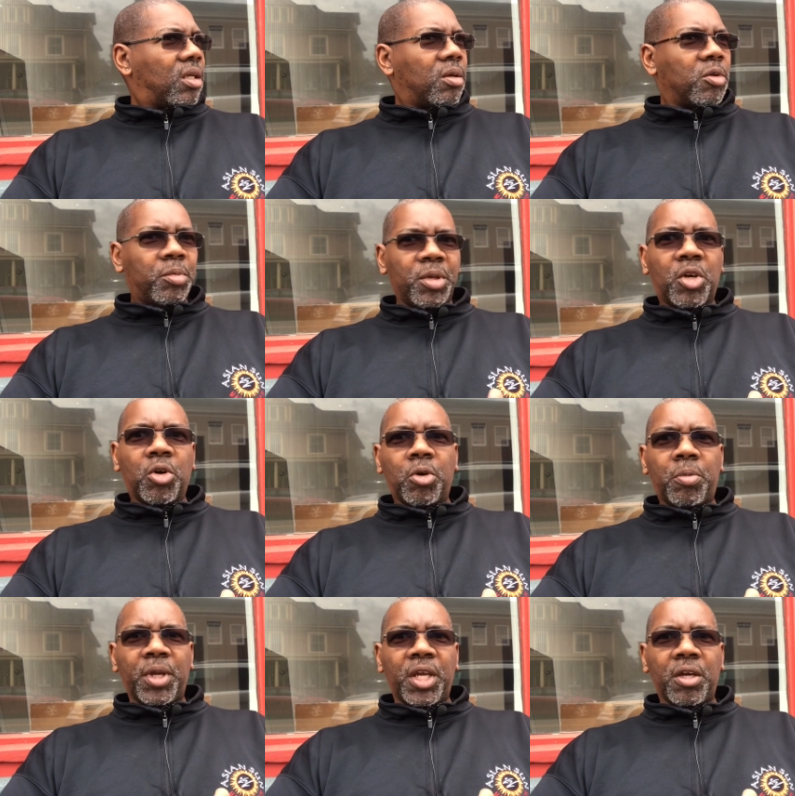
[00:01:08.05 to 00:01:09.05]
it would be cool
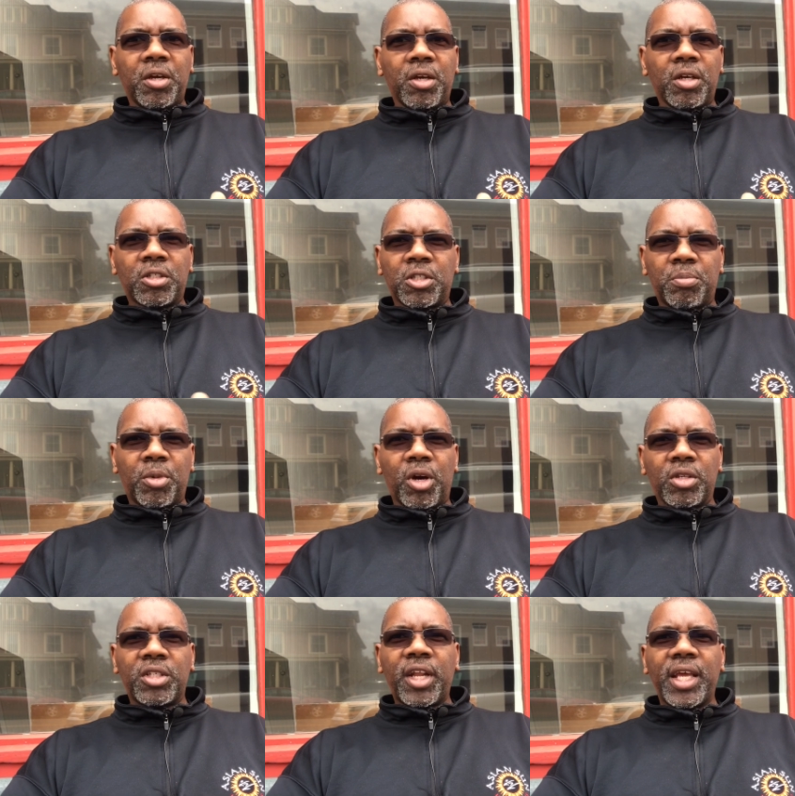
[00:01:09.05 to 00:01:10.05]
to be here
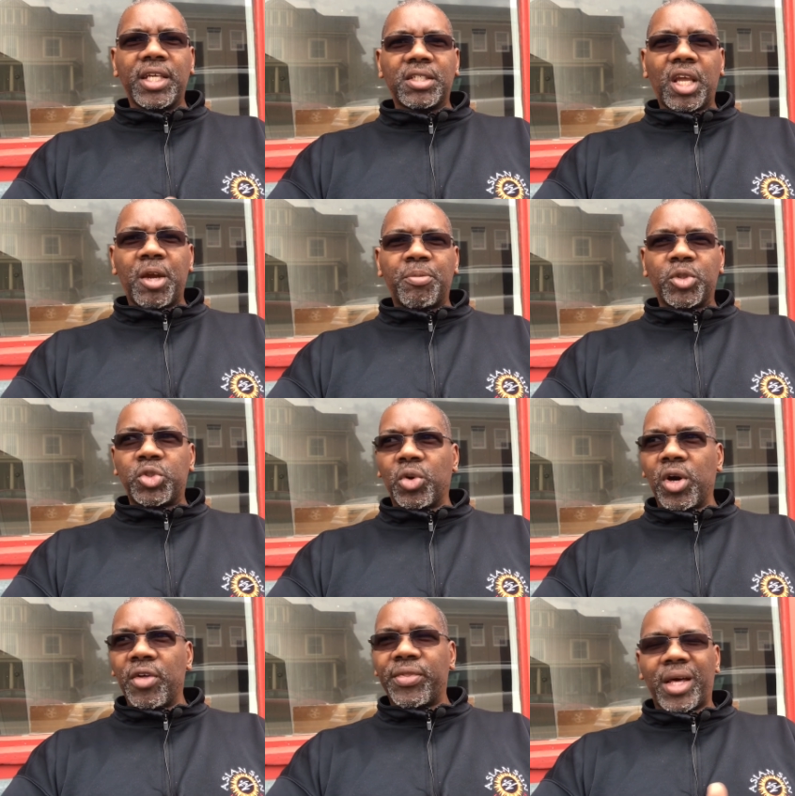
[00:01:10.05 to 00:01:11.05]
tomorrow. Today is April
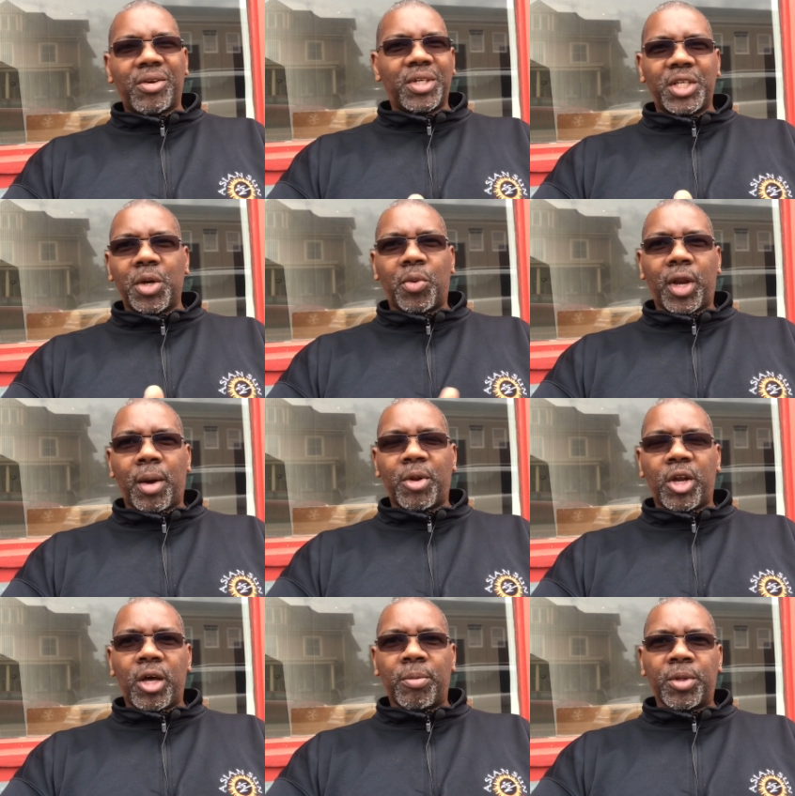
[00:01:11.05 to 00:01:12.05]
12th. I don't even know when I'm
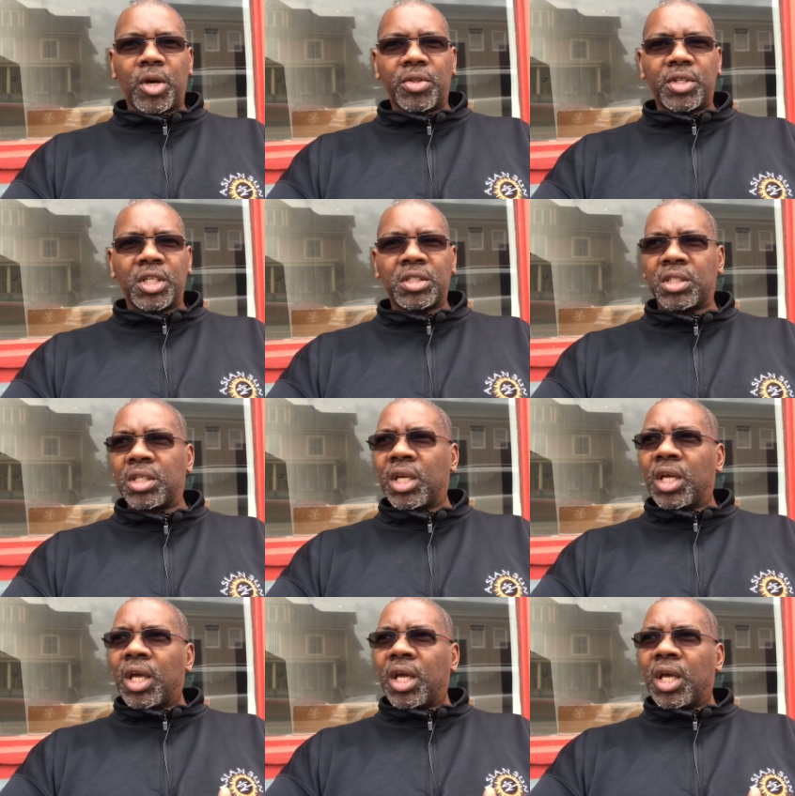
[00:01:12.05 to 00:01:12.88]
gonna upload this.